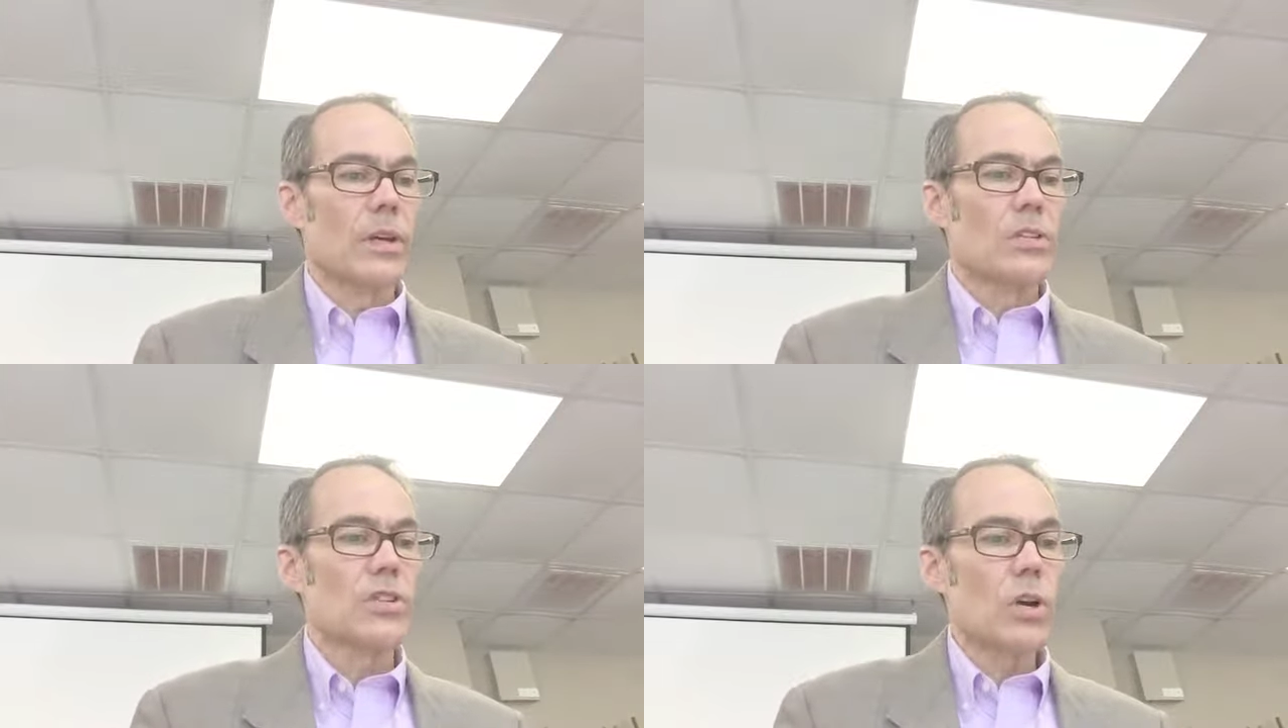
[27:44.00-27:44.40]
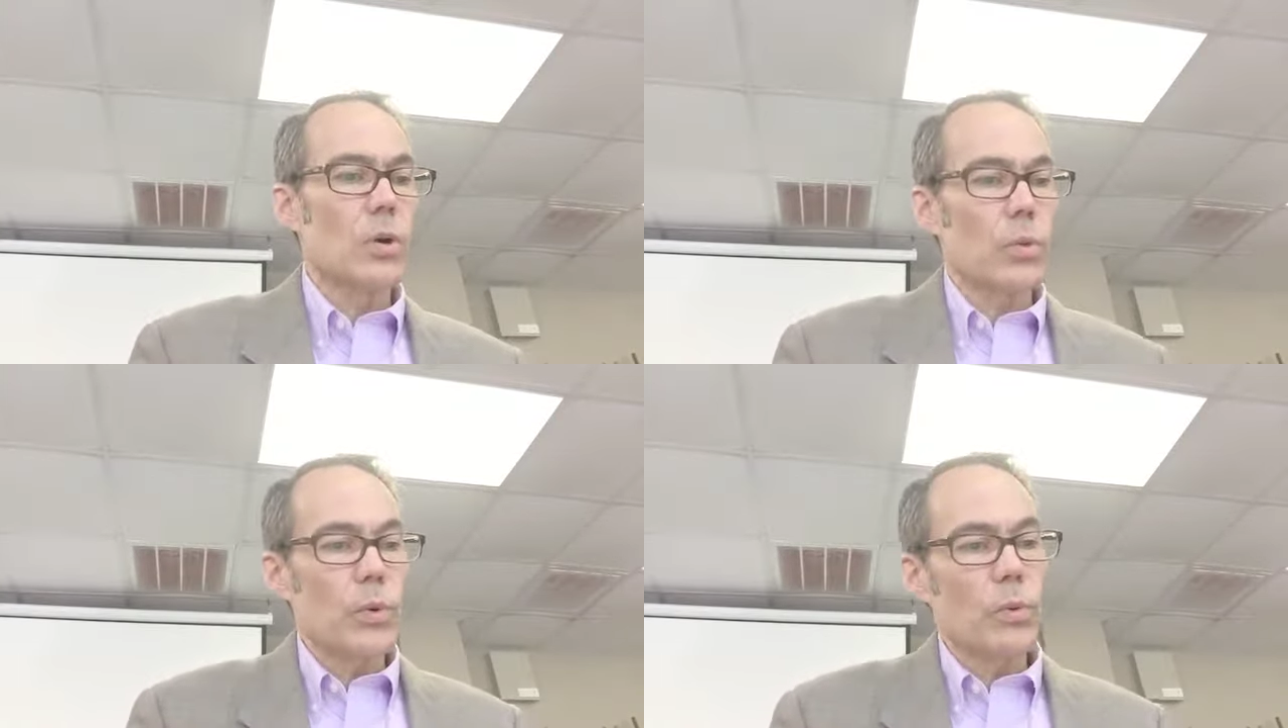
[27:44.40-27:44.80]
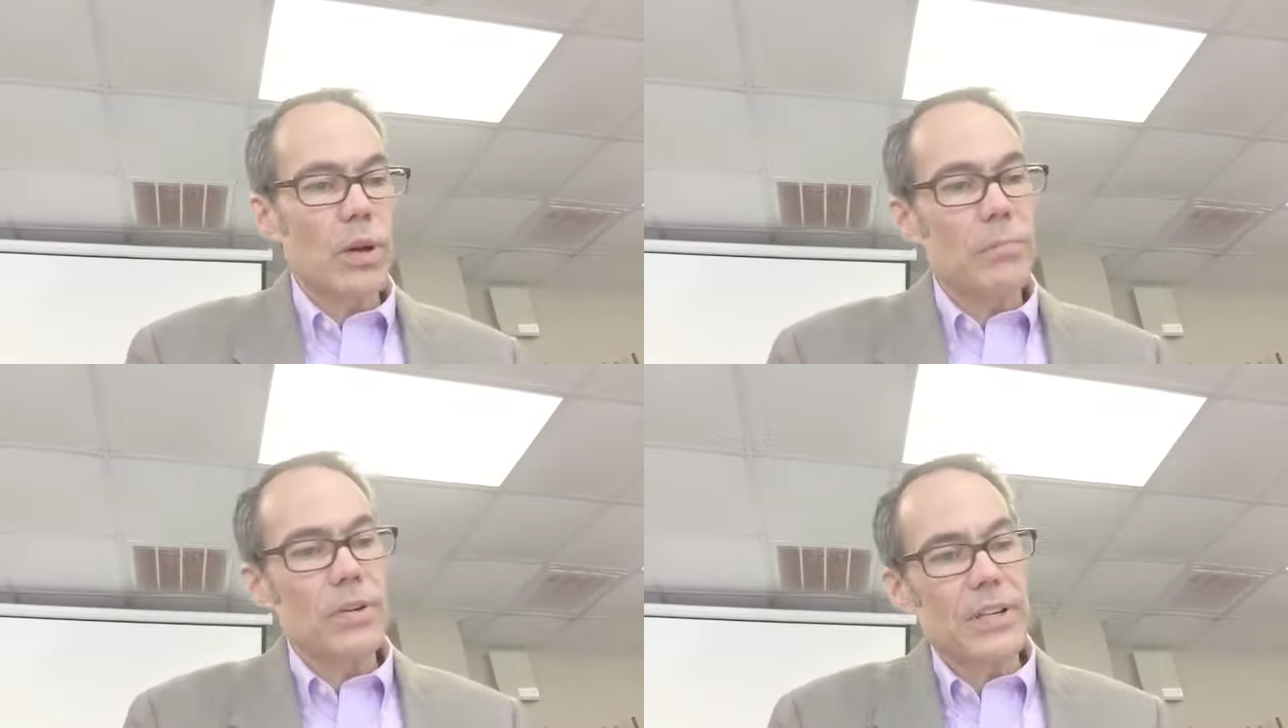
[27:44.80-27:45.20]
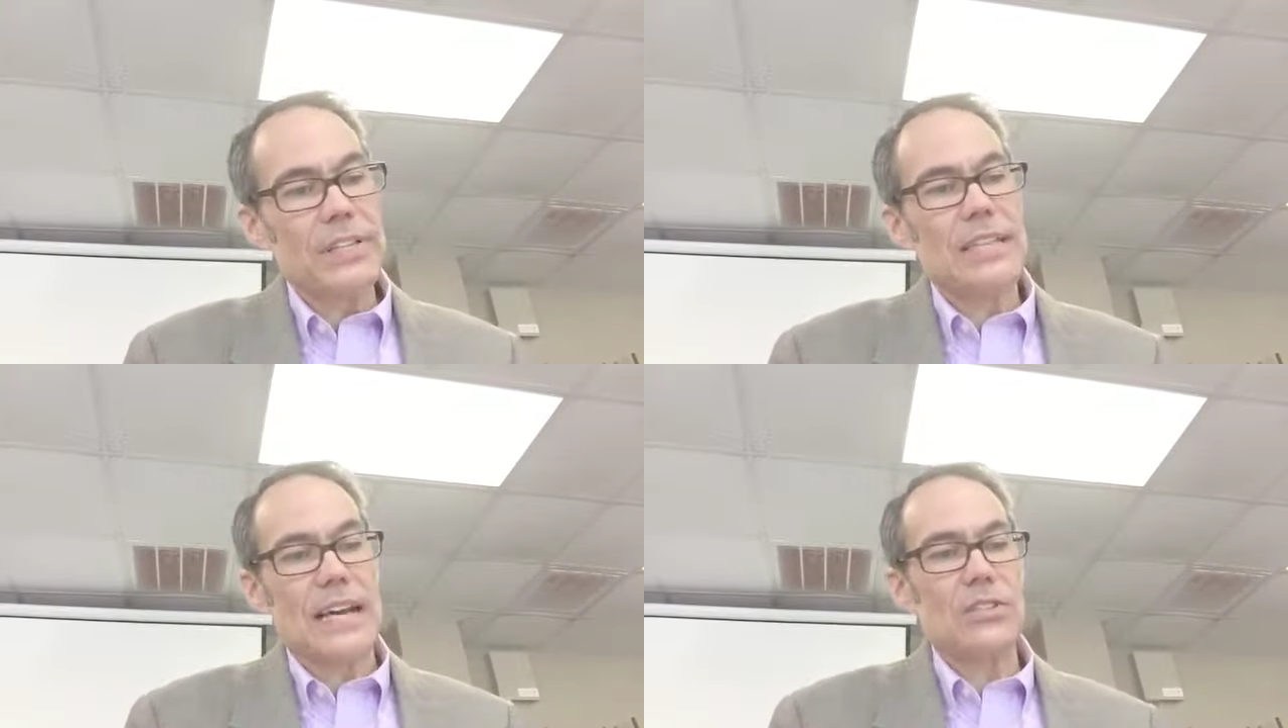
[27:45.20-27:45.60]
So we want to put
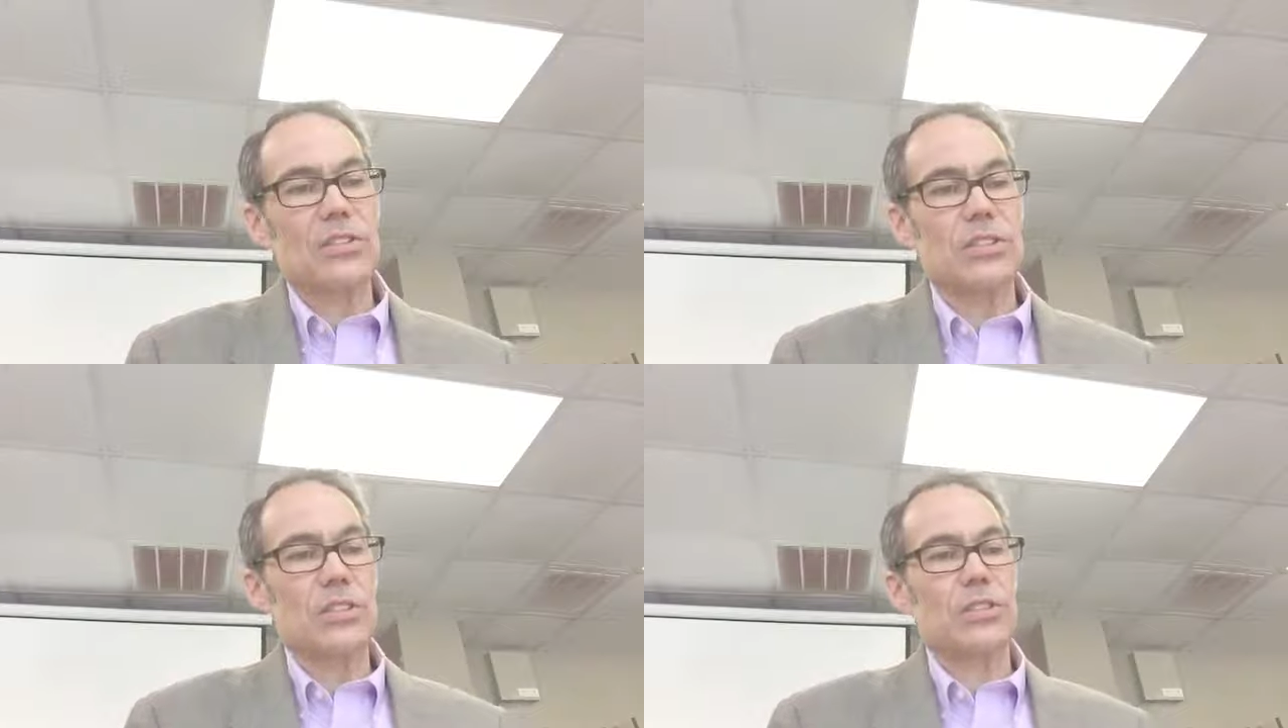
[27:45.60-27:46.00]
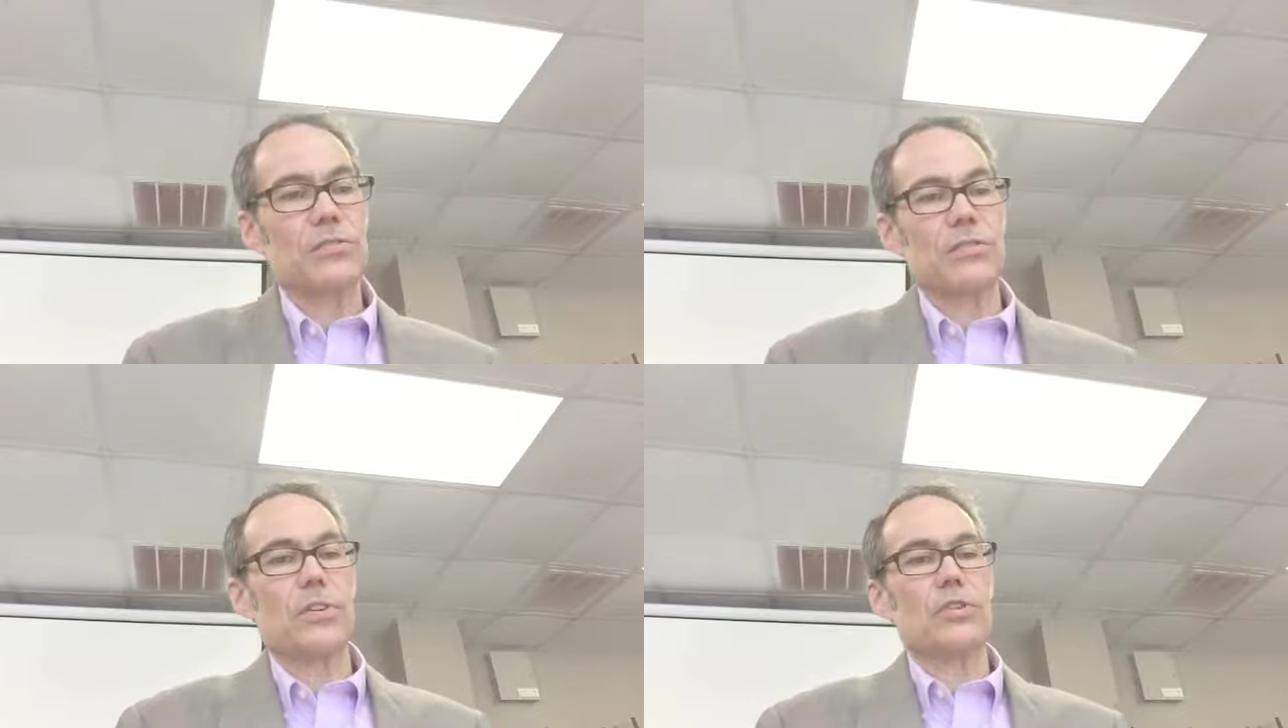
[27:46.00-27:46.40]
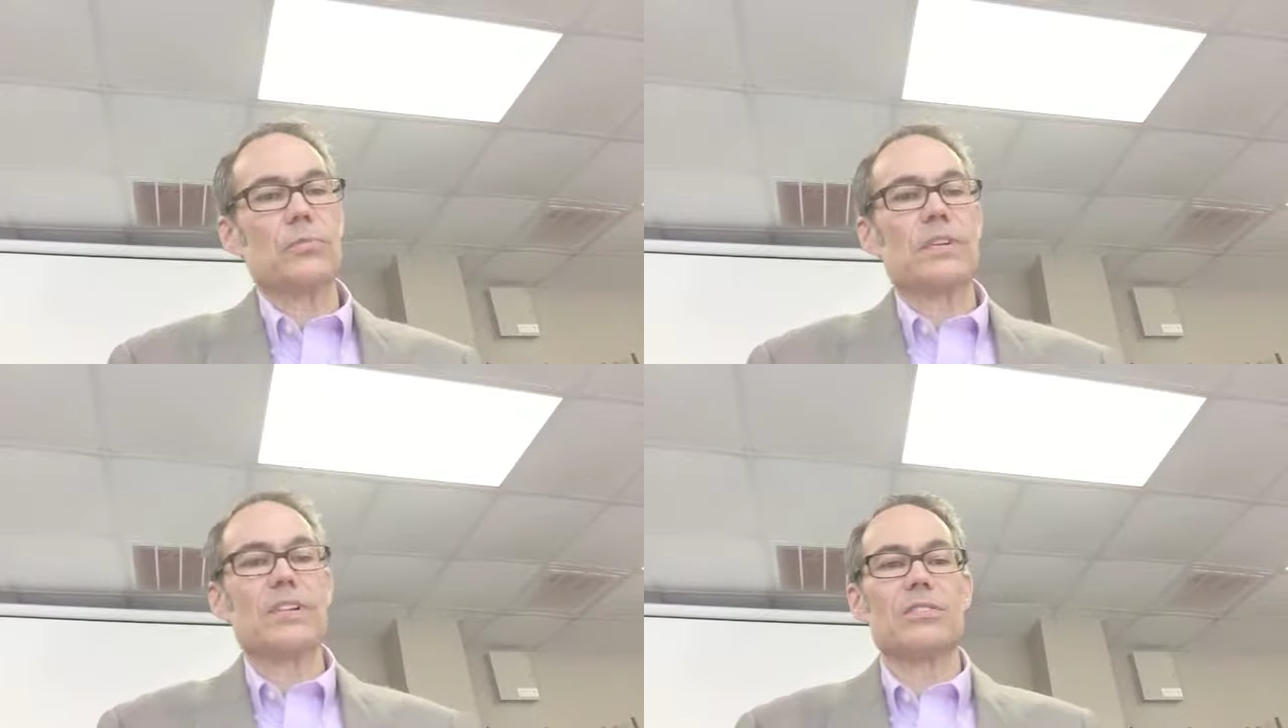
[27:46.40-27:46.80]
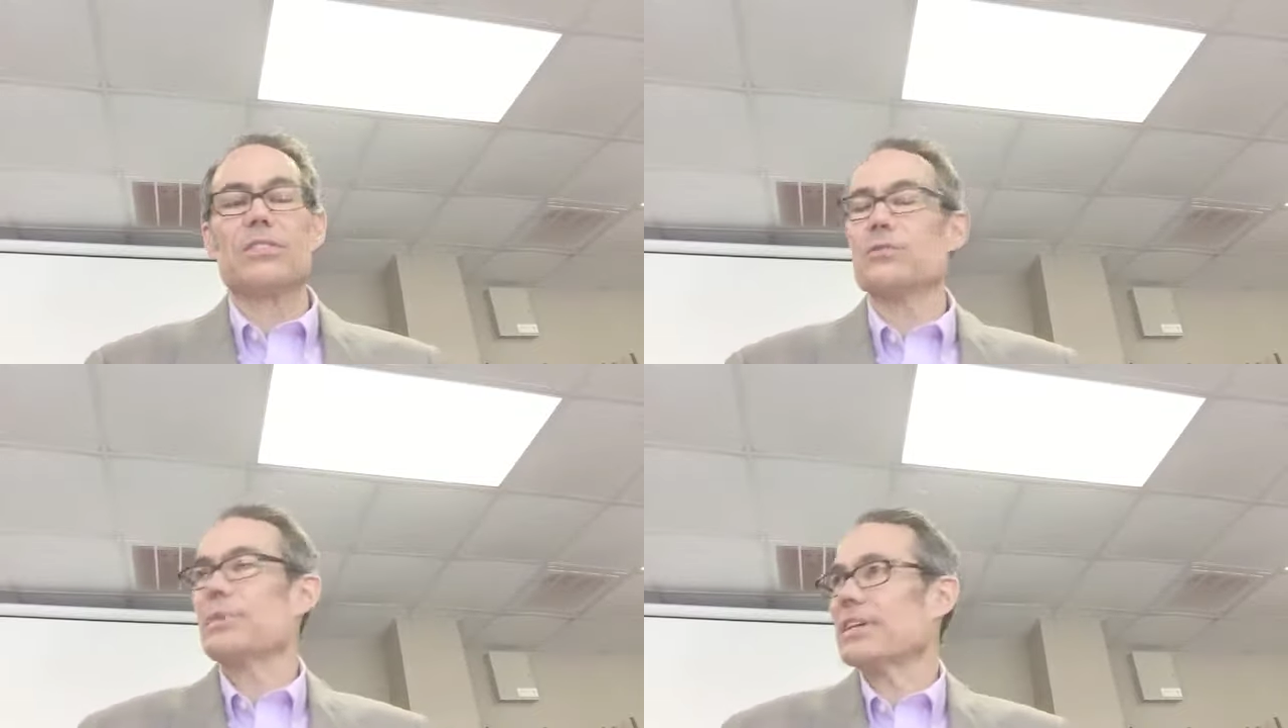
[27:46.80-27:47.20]
his house, the church, first because
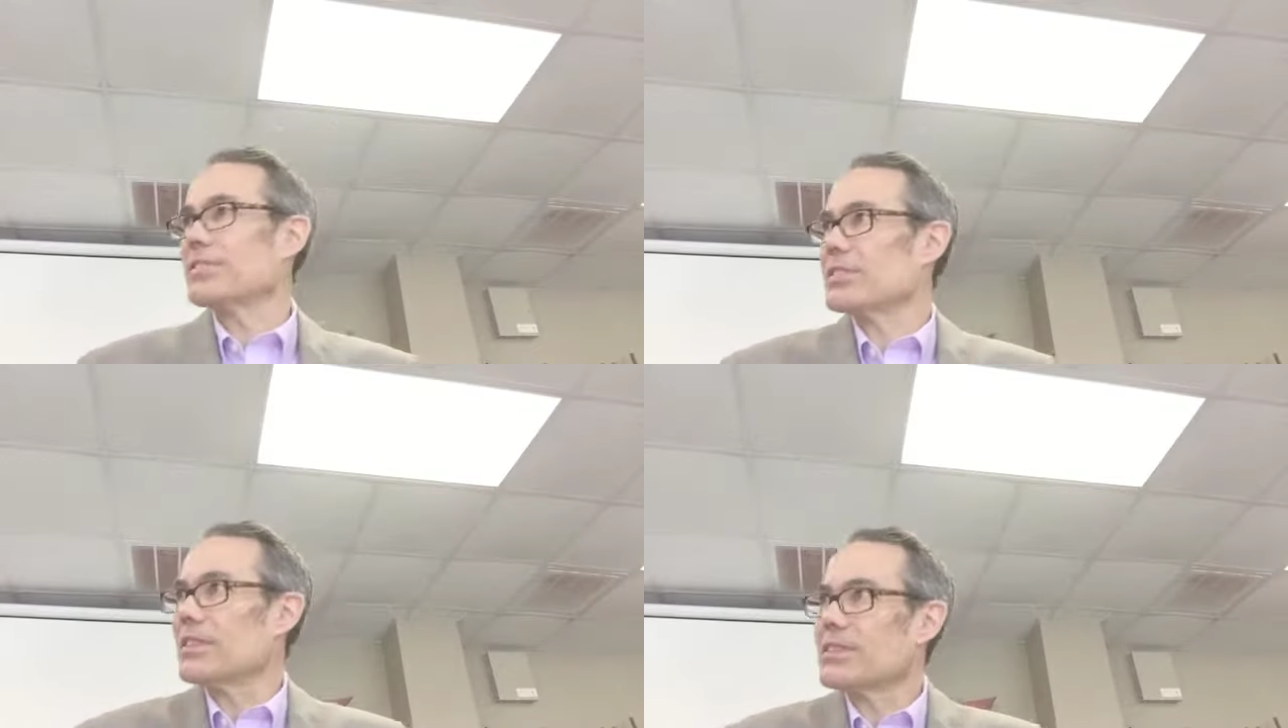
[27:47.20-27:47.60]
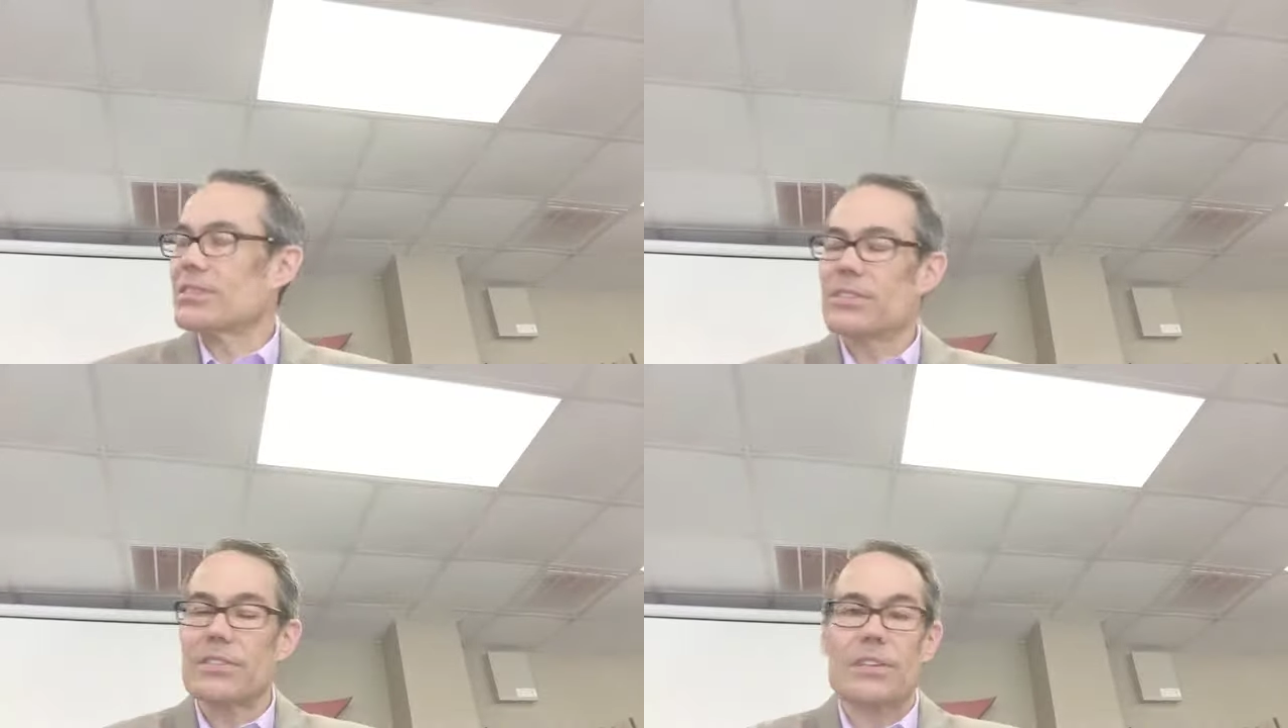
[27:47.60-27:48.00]
this makes sense.